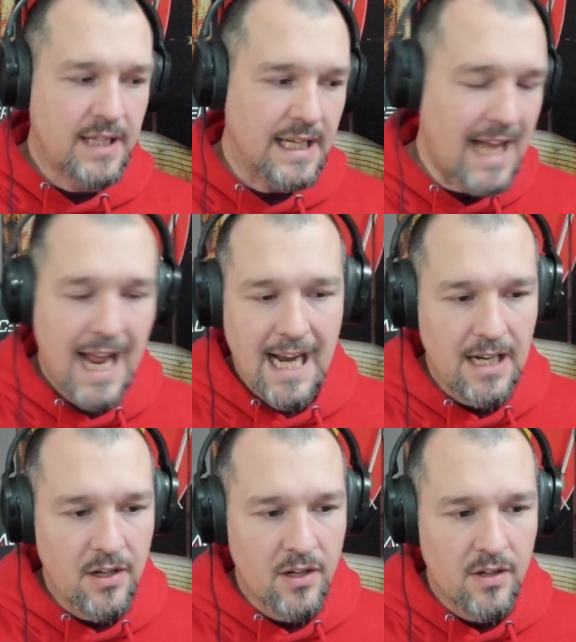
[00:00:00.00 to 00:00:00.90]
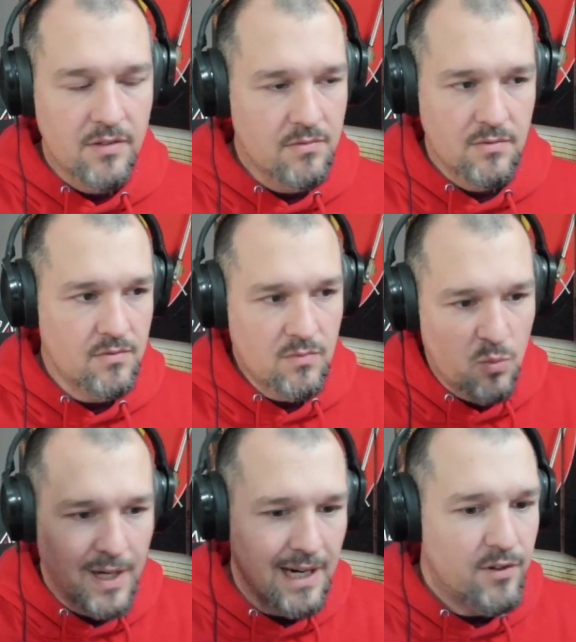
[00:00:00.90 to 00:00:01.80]
gain
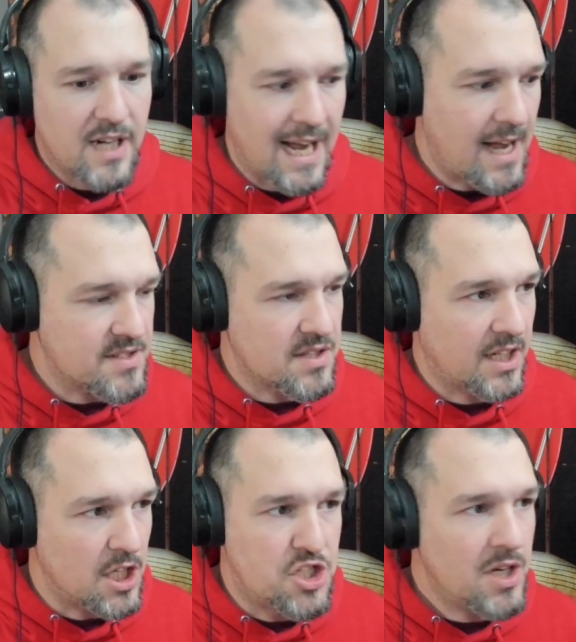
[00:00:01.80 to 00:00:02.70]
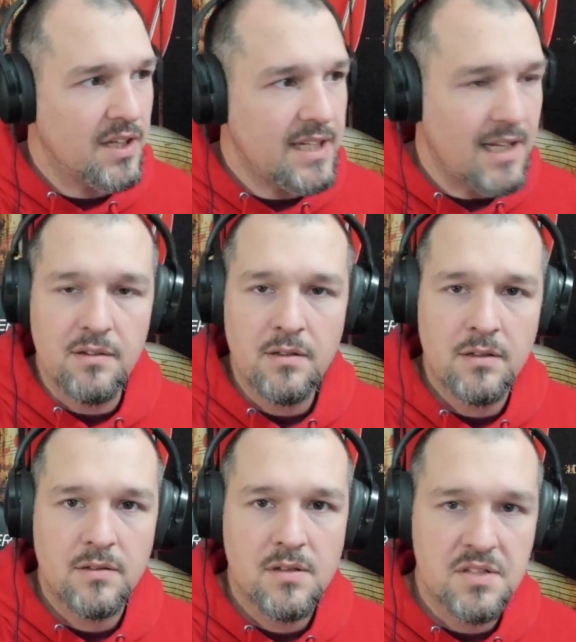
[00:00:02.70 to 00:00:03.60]
whatever he has, a gajillion
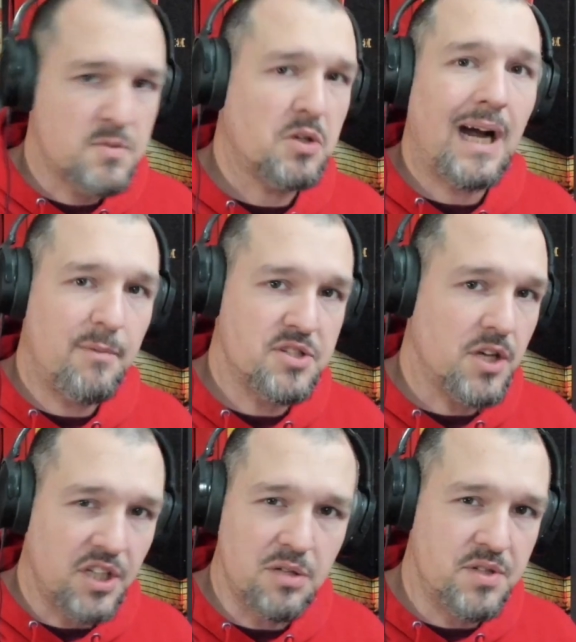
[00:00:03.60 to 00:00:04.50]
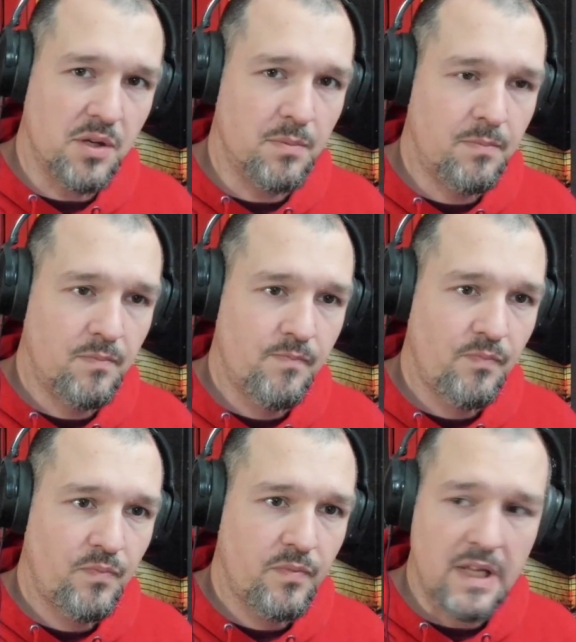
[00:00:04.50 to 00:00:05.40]
subscribers on YouTube,
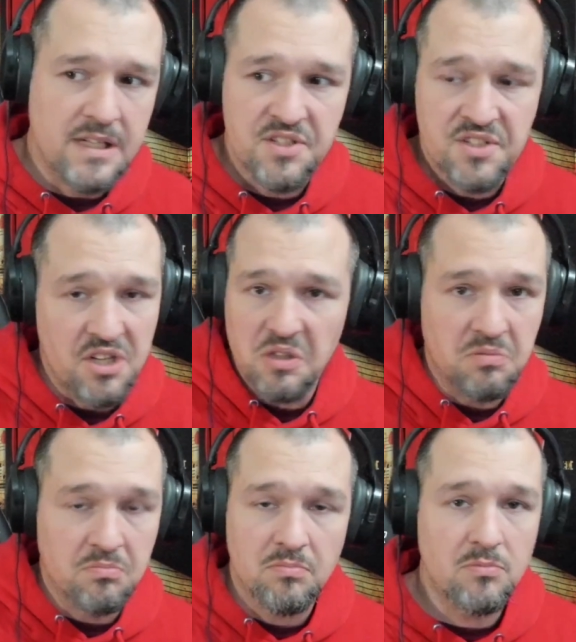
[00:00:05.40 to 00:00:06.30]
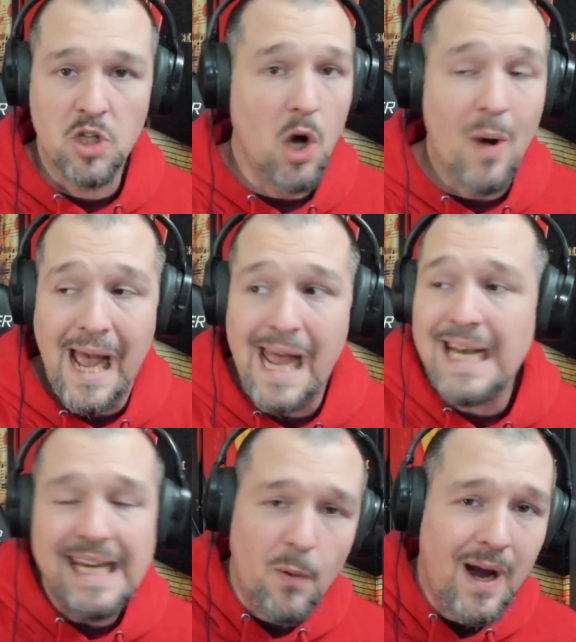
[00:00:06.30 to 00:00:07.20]
and still go
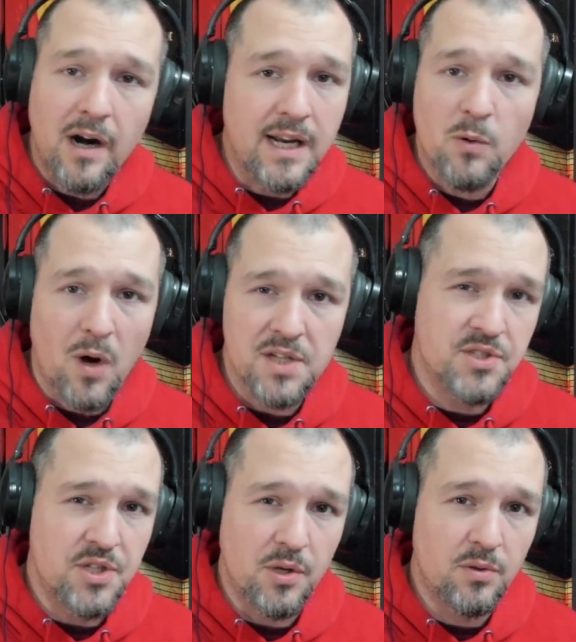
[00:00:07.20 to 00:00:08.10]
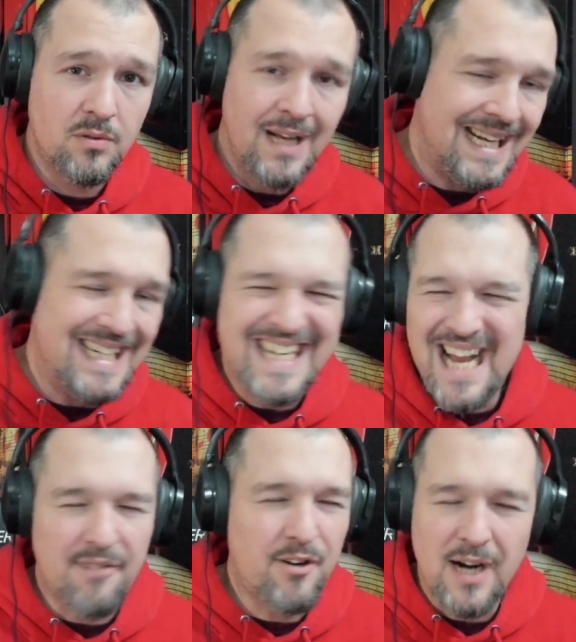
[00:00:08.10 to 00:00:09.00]
anywhere he wants to and
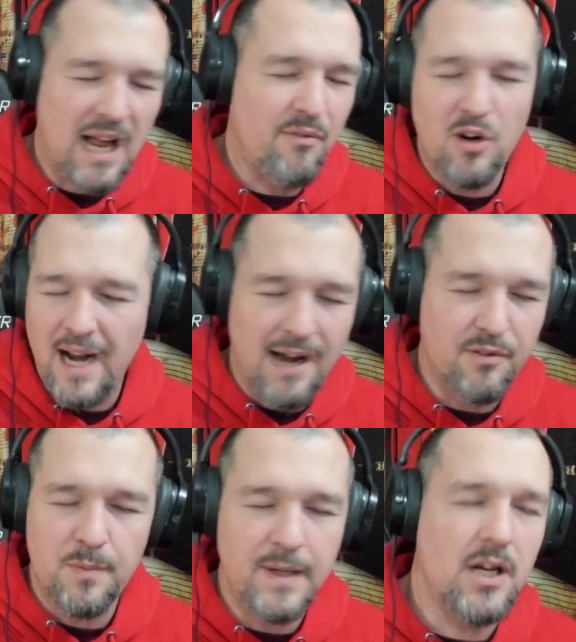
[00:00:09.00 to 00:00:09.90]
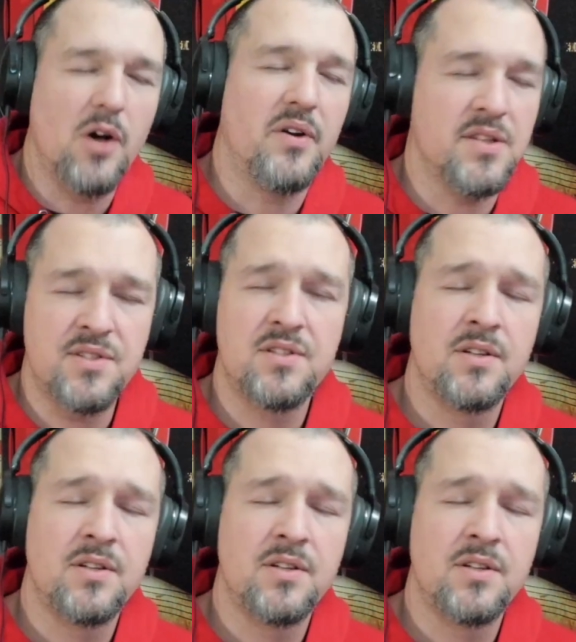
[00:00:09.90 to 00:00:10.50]
never, ever, ever be noticed?